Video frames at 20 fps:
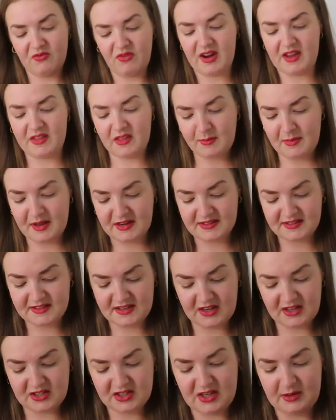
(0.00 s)
rate the men's
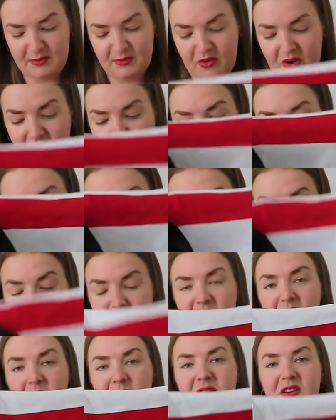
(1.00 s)
section in Primark.
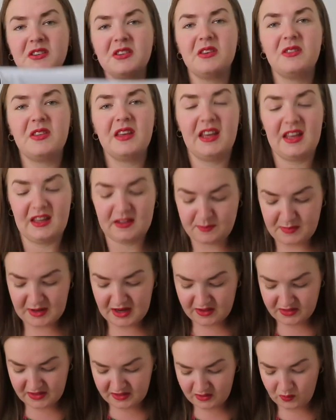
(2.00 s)
Sometimes I do think it's
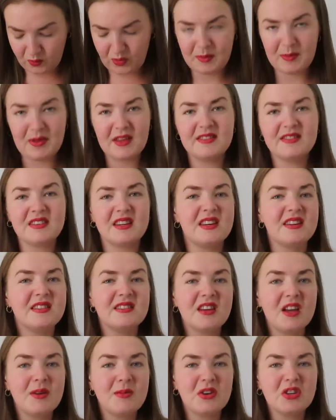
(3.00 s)
better than the women's and it's
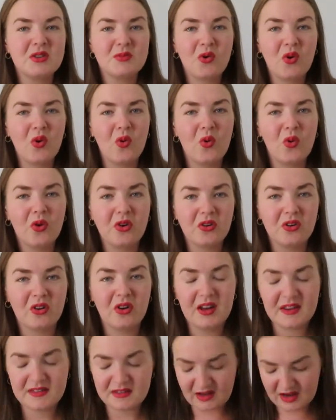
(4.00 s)
so much more
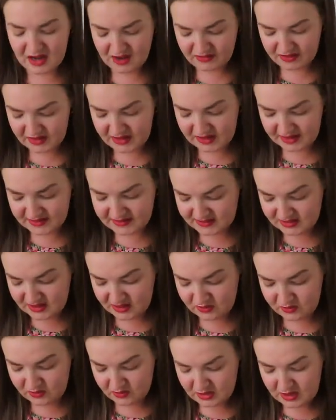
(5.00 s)
organised. Like everything is
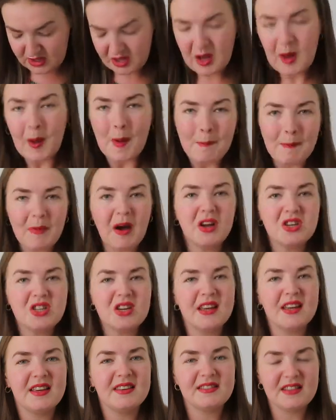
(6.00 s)
so
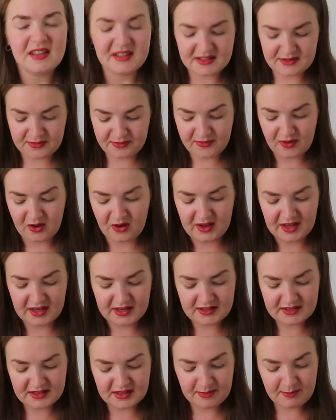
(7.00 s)
much easier to
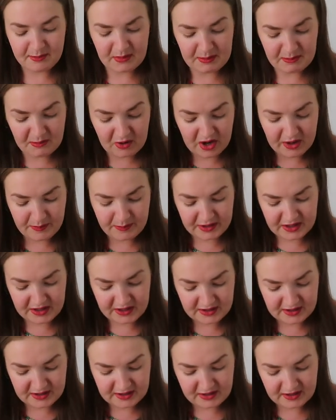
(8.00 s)
find in my
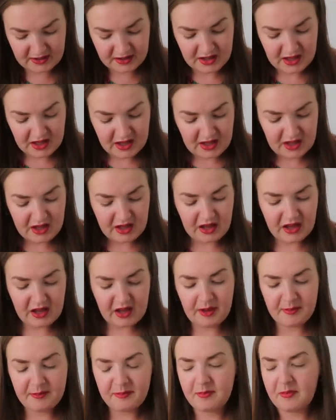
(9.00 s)
opinion.
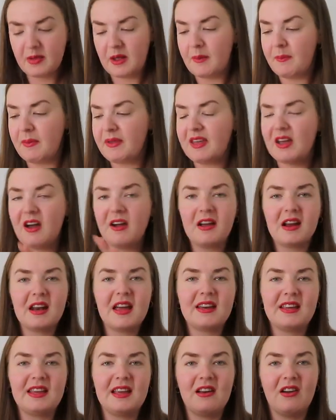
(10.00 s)
But yeah, I'm
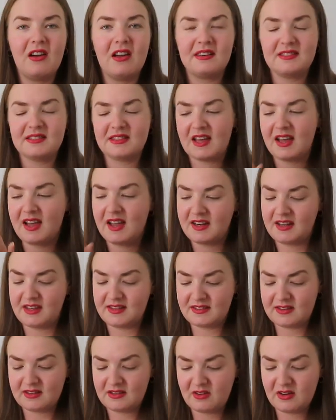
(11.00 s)
glad he likes that and
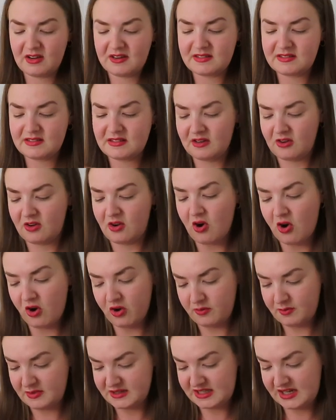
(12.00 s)
it's a nice
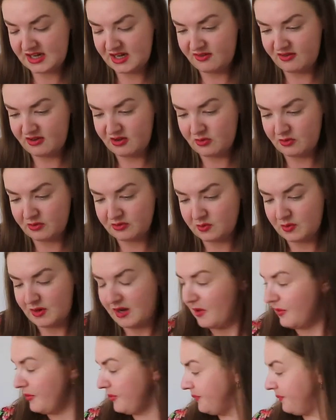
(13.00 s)
cotton material as
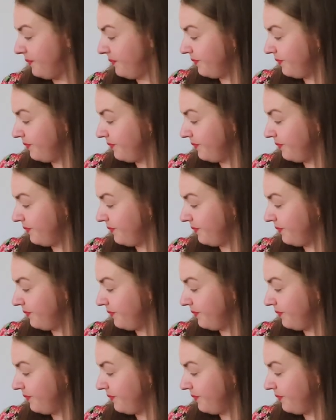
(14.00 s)
well.